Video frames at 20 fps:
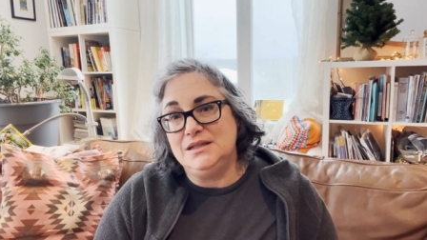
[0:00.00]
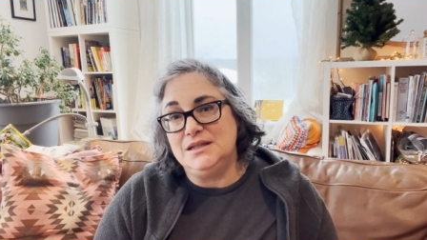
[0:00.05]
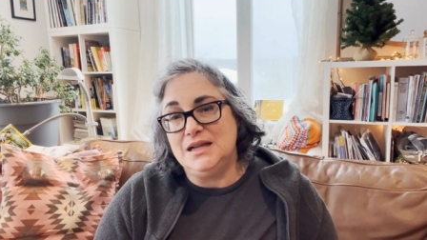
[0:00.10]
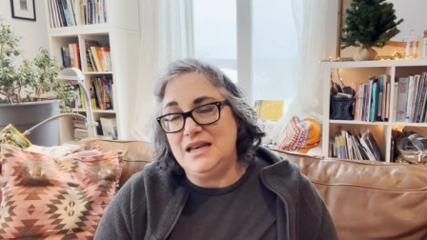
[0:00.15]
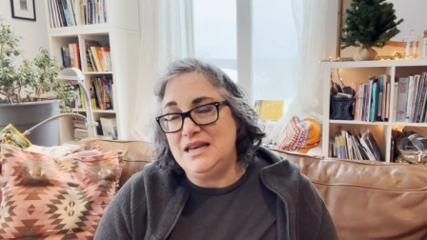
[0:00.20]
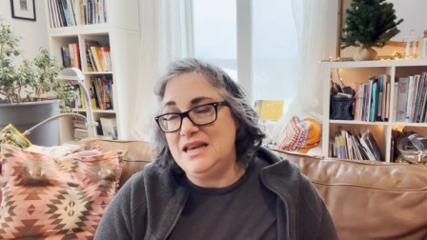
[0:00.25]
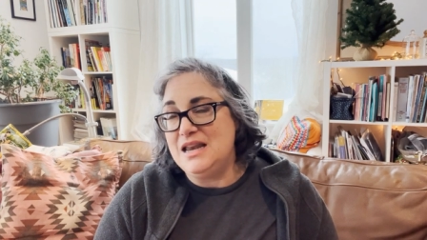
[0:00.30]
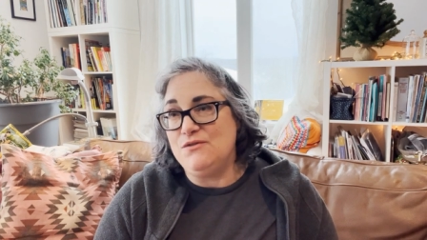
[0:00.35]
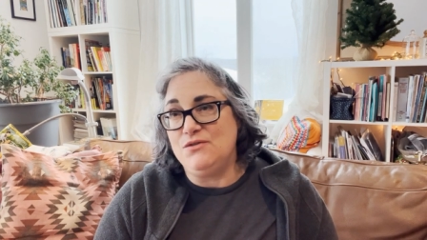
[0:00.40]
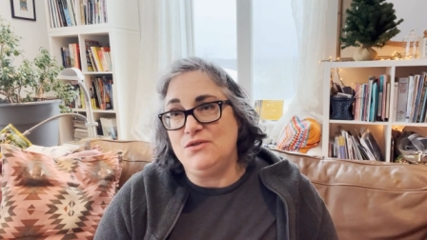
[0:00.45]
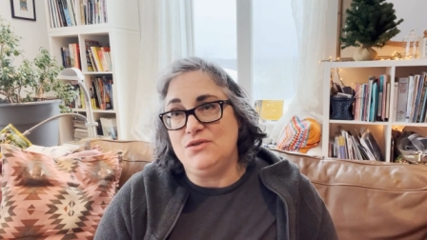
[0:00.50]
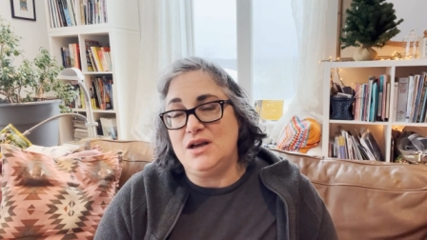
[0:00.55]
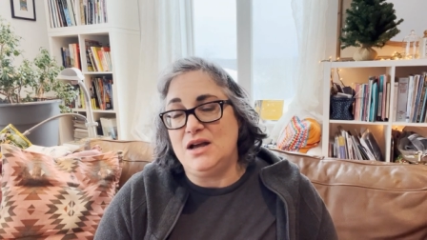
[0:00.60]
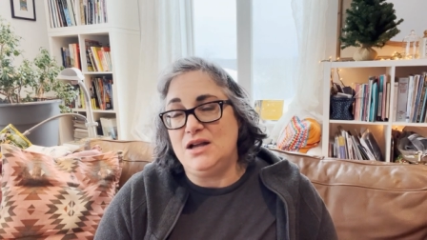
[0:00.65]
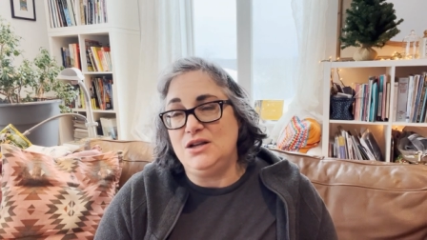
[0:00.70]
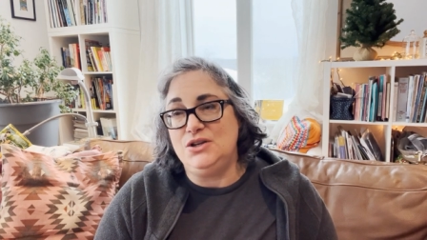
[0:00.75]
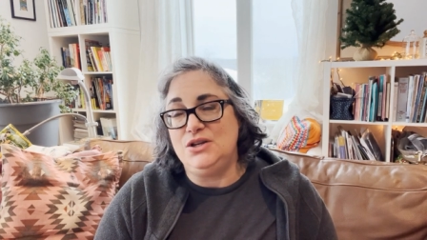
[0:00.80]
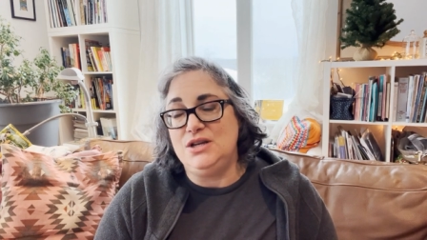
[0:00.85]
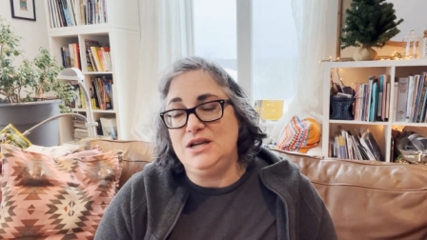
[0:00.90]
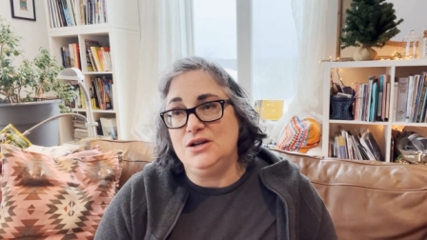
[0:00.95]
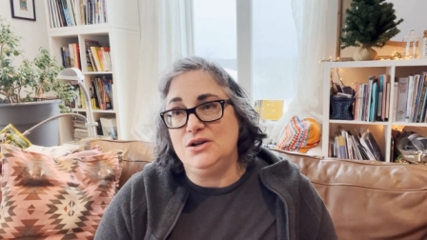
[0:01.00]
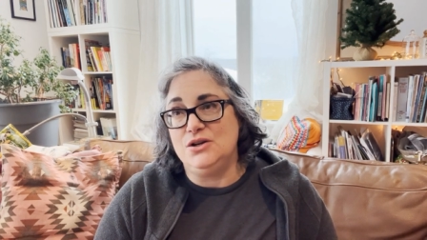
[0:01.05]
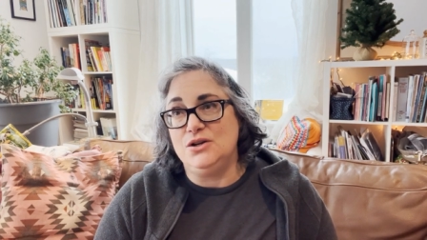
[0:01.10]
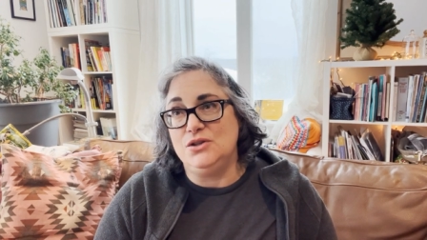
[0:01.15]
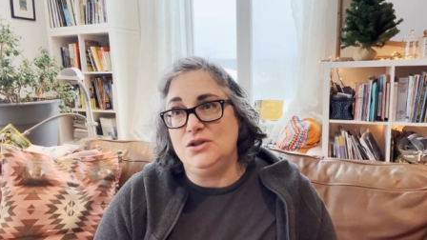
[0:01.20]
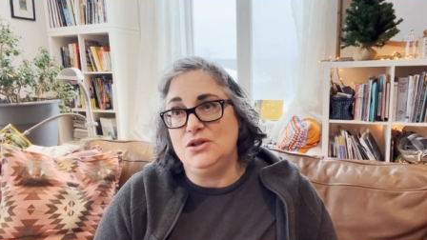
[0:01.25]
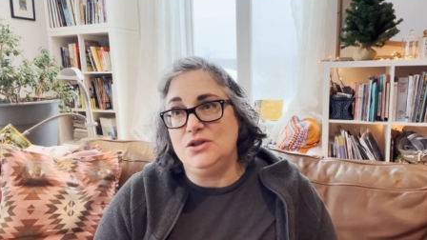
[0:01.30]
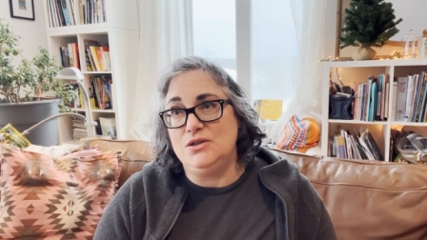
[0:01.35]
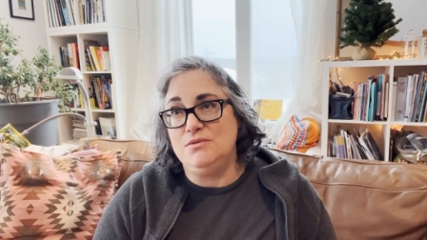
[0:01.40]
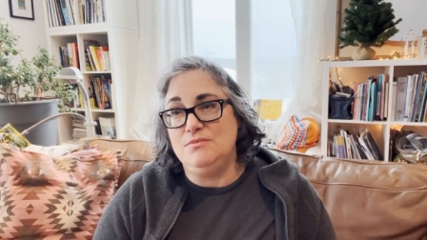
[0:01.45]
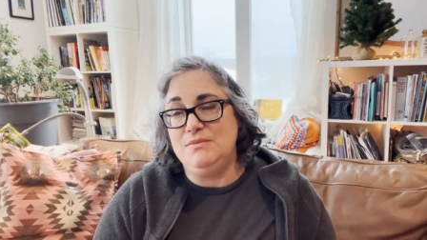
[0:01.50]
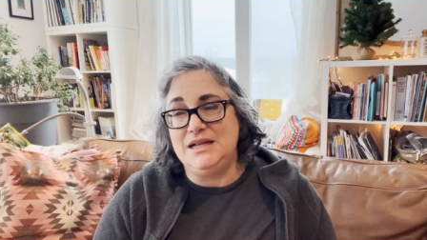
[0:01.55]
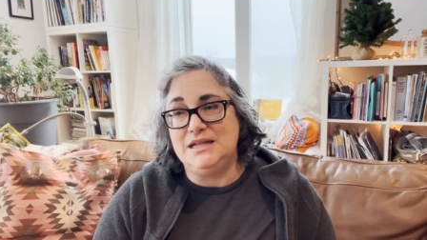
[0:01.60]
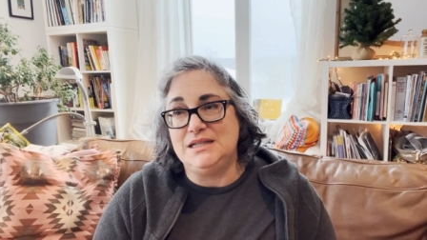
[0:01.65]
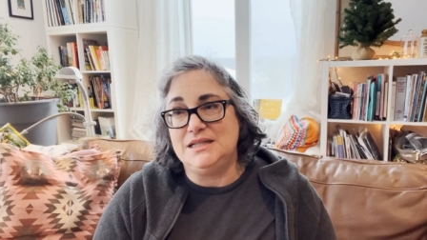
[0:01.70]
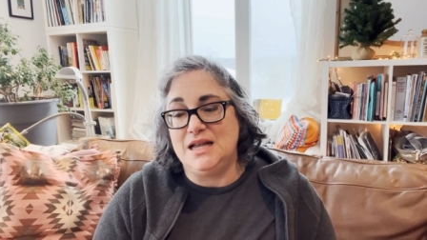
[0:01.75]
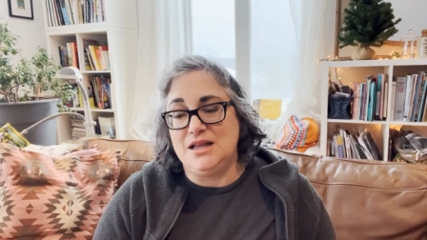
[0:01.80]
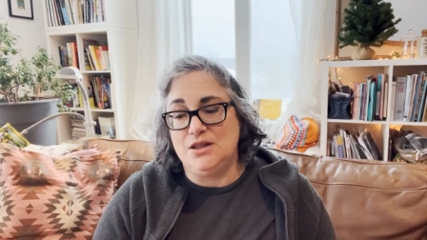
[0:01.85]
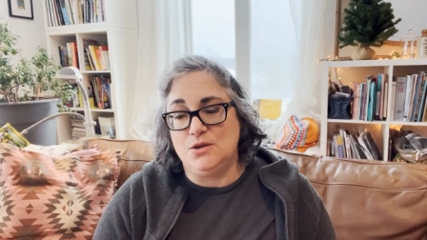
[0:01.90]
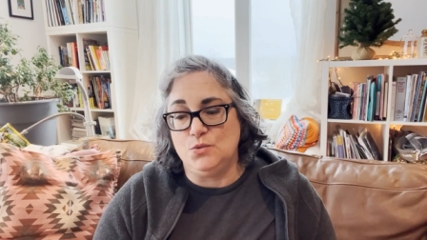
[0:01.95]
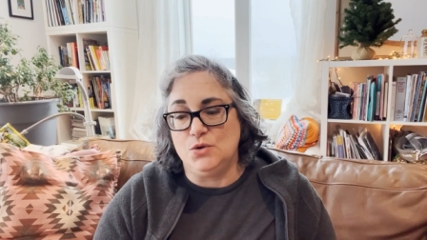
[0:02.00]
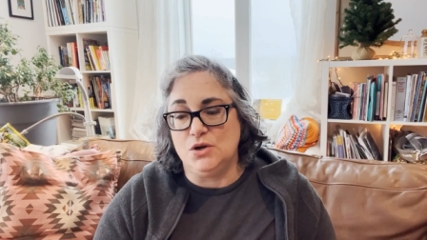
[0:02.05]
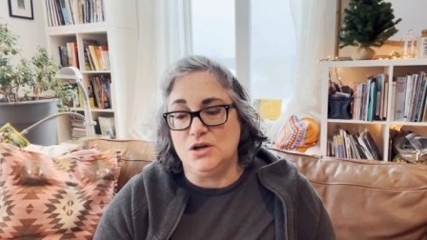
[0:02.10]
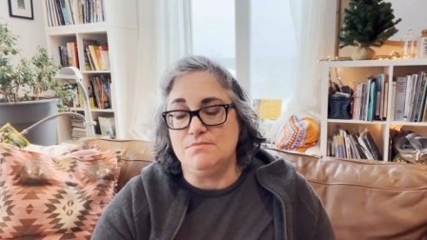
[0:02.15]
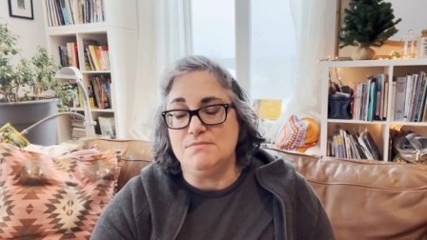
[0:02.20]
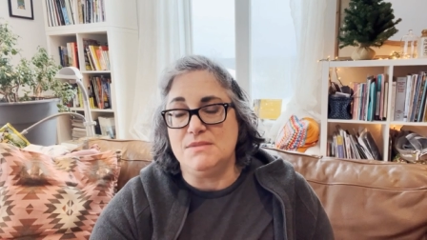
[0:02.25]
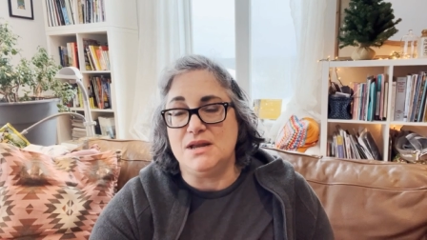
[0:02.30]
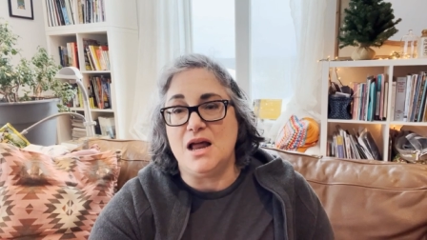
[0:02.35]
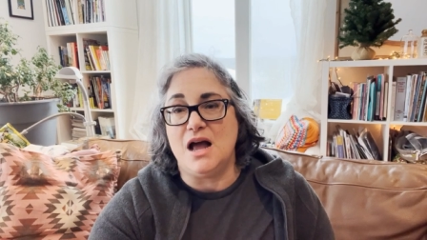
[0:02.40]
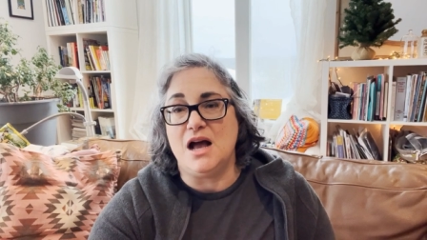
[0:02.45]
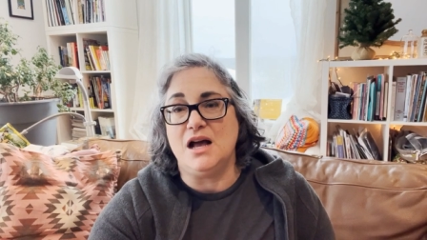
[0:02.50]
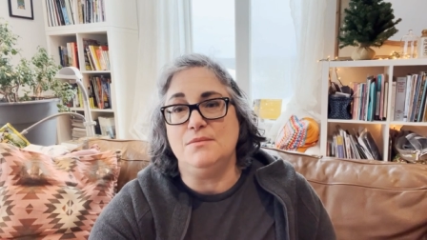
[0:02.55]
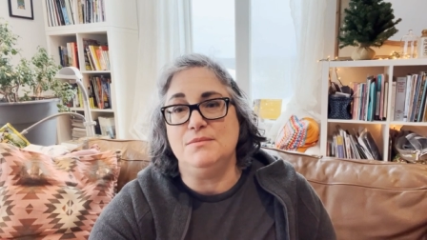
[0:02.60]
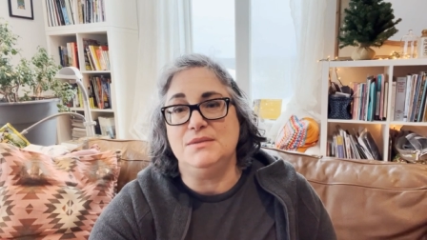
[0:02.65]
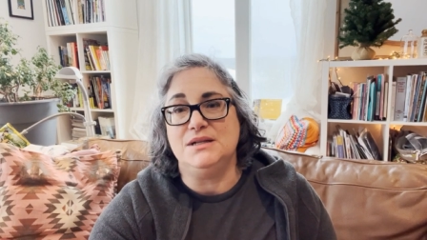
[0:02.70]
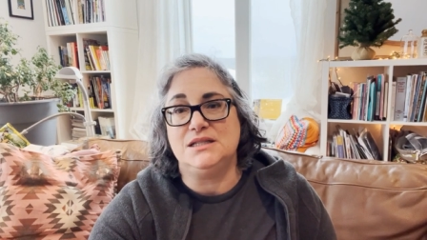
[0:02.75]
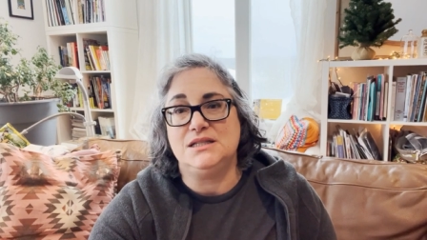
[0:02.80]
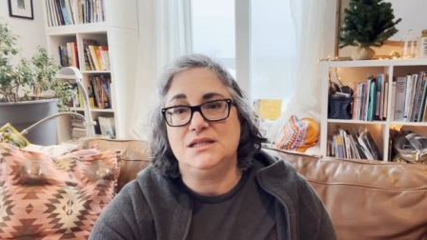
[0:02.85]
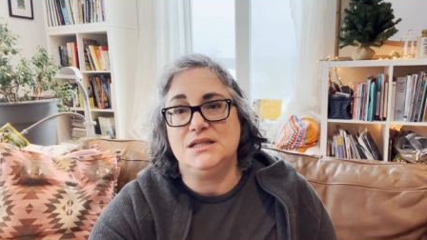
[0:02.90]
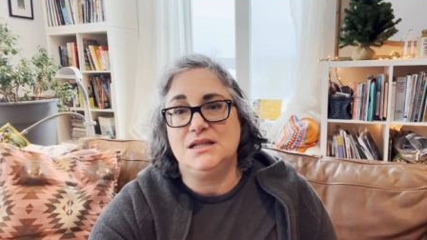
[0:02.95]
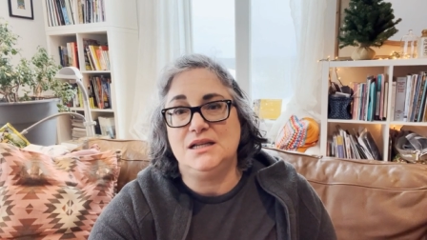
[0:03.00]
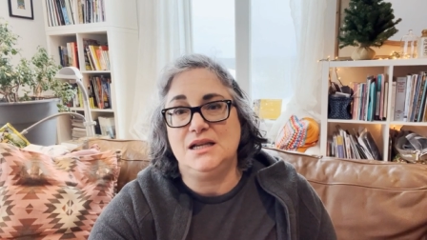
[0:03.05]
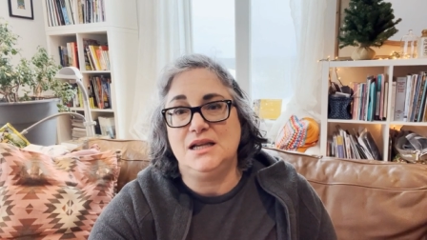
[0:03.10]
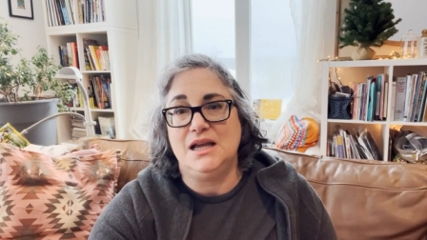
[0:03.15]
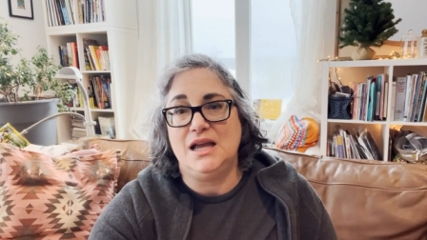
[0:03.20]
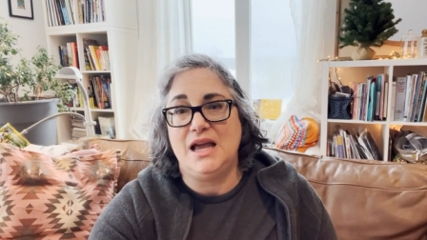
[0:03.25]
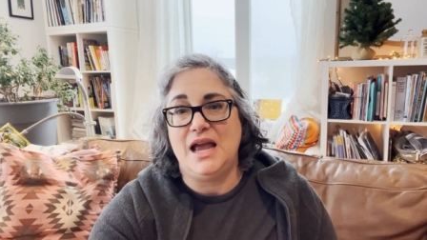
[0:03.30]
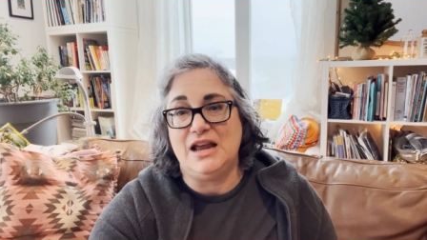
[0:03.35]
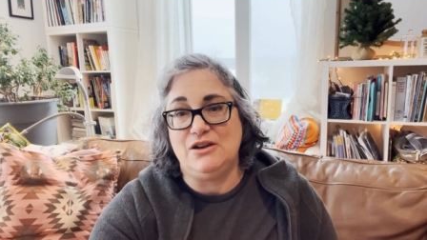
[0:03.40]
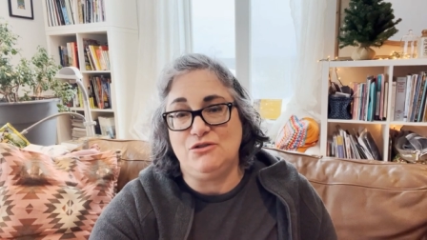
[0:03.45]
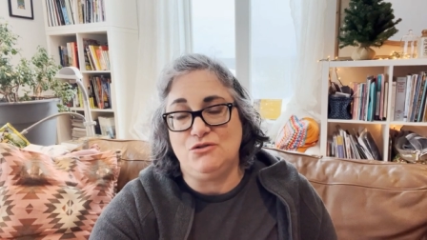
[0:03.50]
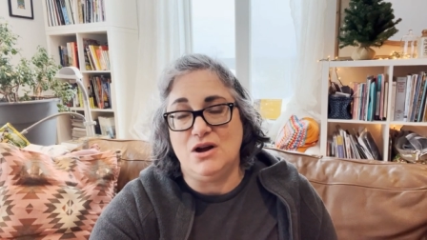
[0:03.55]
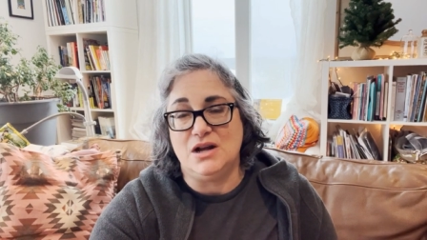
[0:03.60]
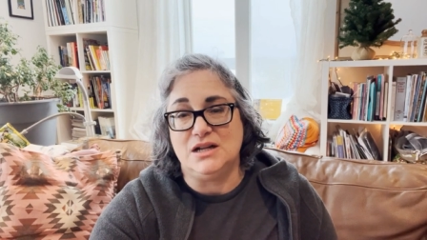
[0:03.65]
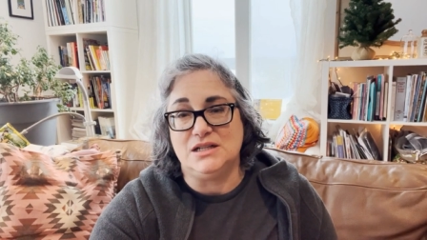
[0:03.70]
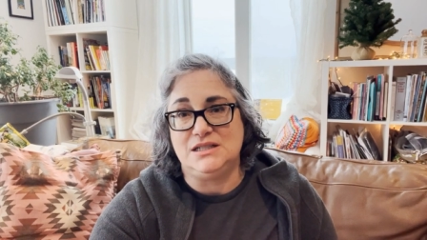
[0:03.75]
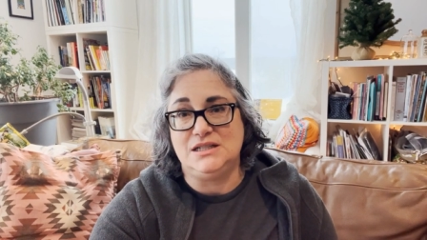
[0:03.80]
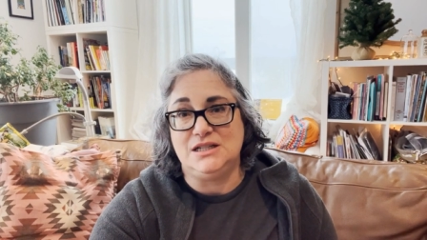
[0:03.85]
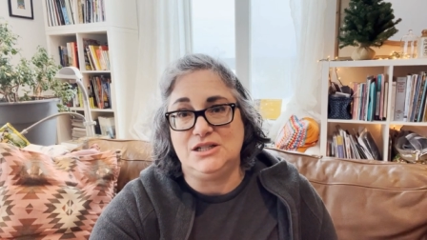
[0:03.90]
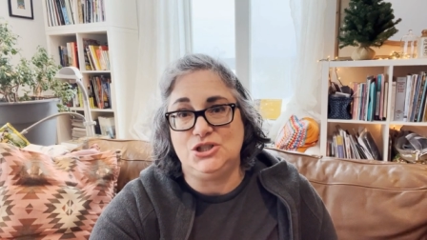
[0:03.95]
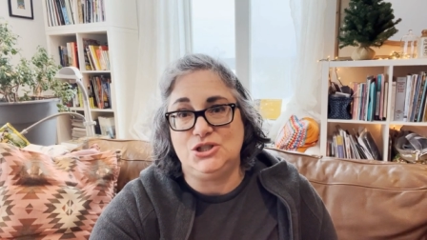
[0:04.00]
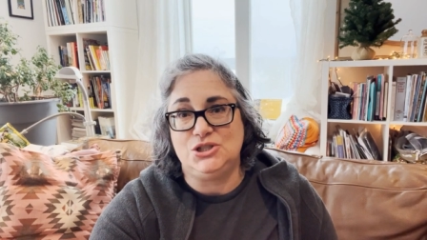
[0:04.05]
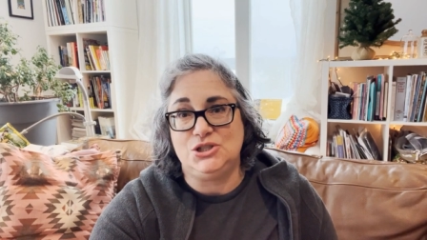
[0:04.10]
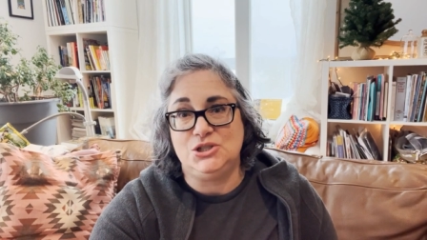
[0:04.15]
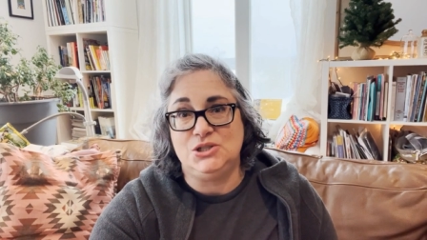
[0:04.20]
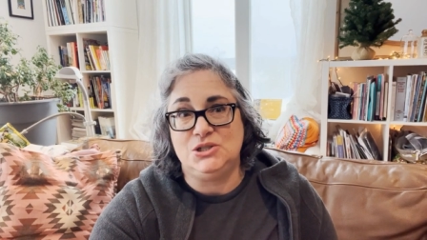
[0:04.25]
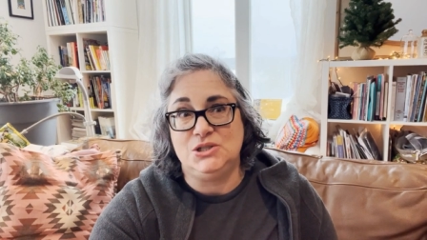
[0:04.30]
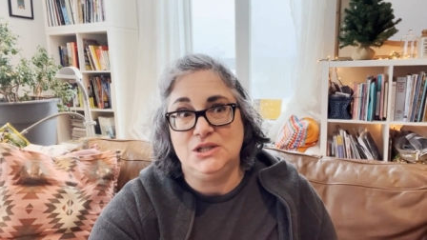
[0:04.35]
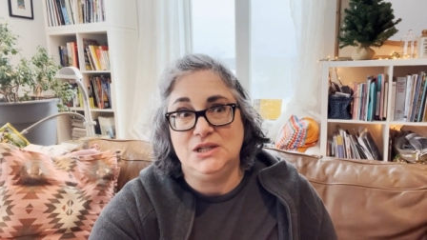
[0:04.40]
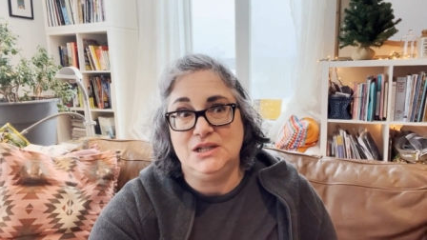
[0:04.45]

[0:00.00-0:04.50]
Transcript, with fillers: I never thought you'd hear me say the word monogamous and cross stitch